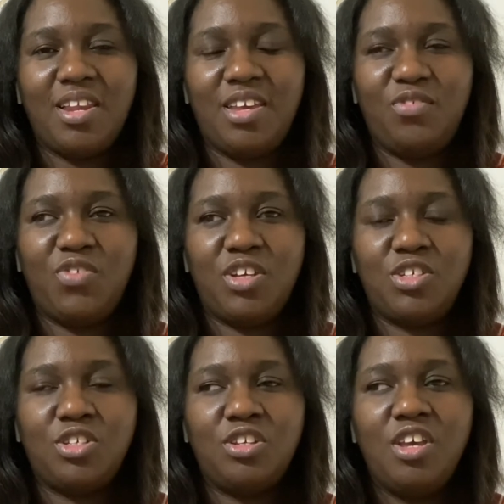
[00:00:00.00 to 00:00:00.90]

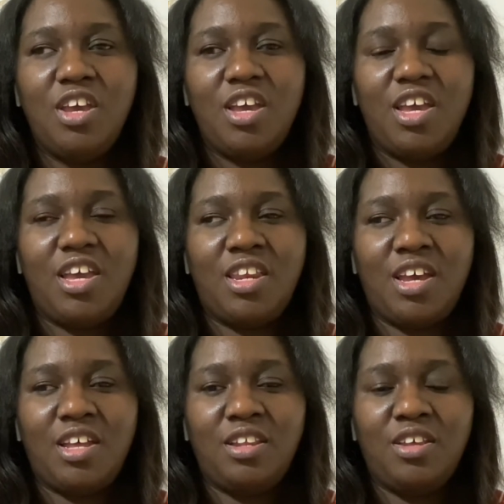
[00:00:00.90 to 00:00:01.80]
fiction and
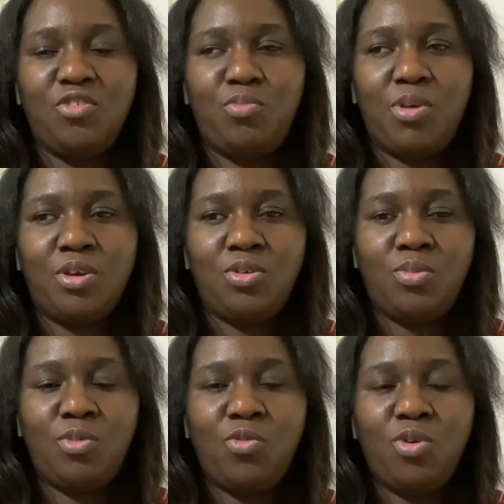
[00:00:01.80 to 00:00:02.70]
I love
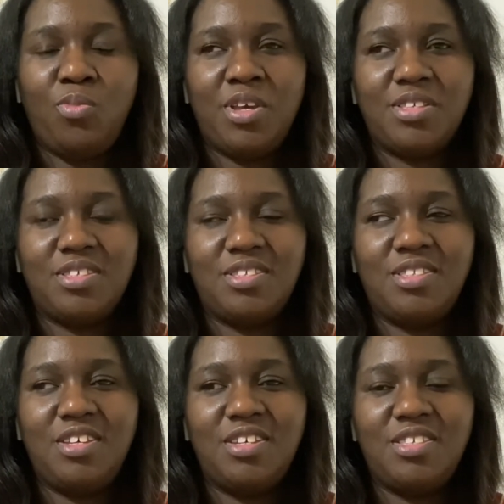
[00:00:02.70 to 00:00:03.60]
paranormal romances.
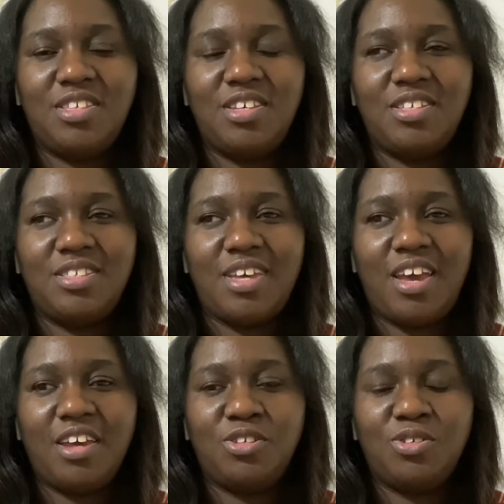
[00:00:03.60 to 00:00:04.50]
This is
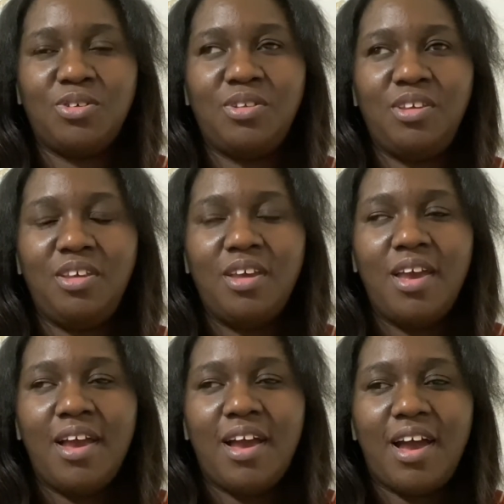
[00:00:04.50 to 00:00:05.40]
actually
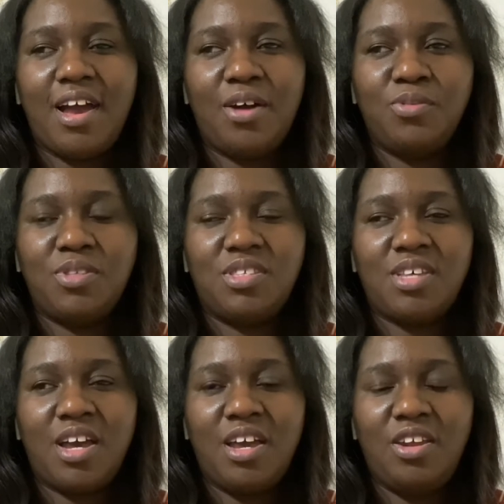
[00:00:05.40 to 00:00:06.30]

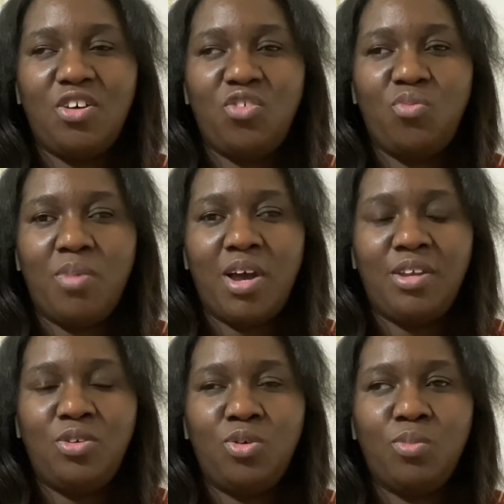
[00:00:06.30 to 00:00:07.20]
outside of my
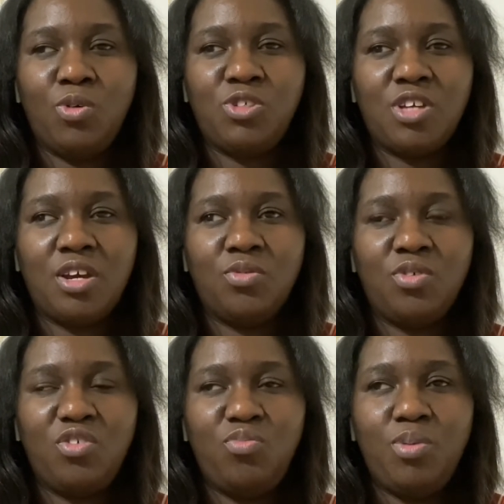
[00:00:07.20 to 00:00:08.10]
normal genre
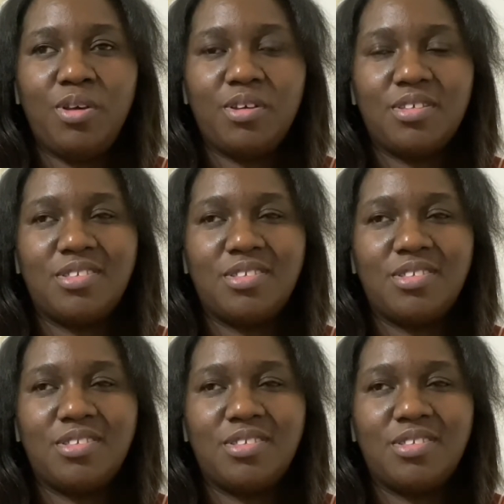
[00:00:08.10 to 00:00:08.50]
of books.